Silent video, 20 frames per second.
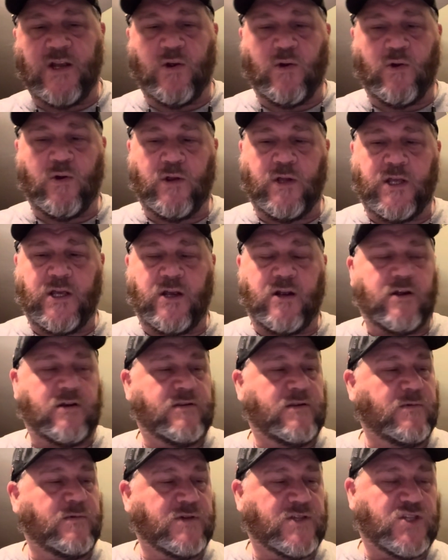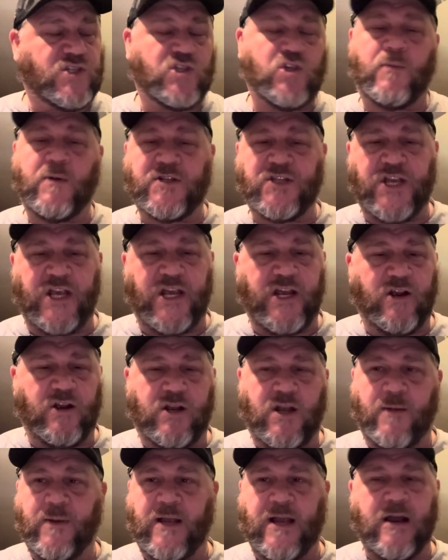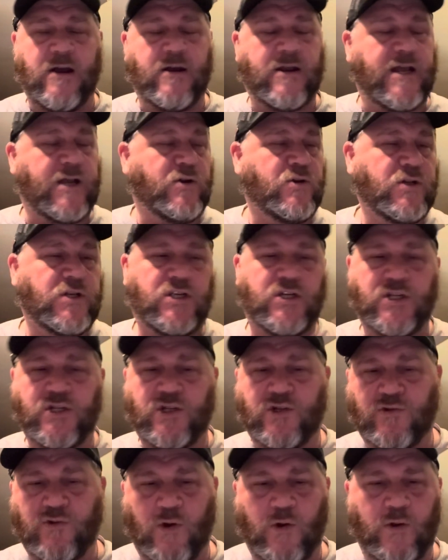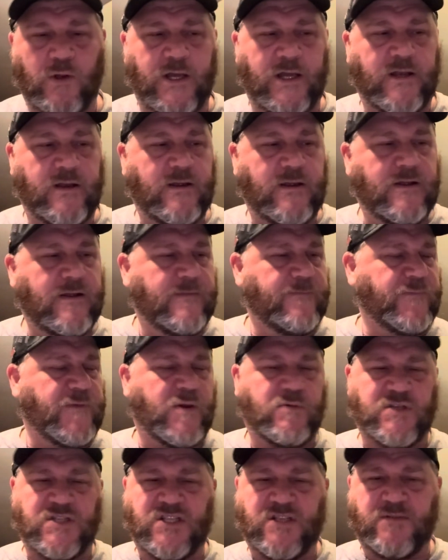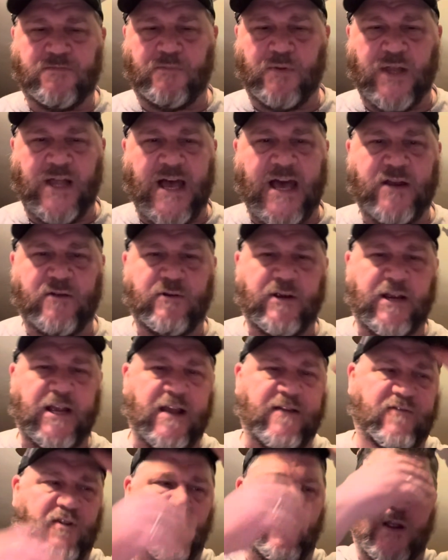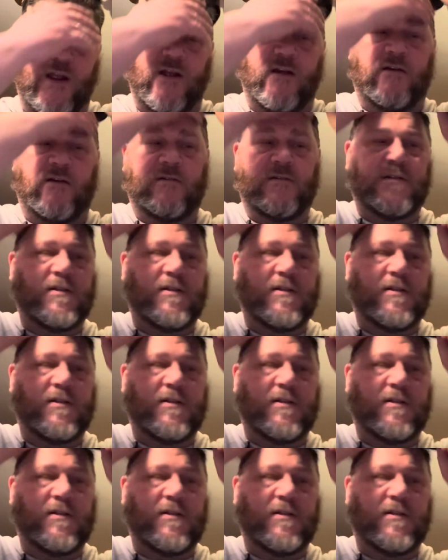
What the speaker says: earlier, there was so much air coming out, I couldn't control it. It was splattering everywhere.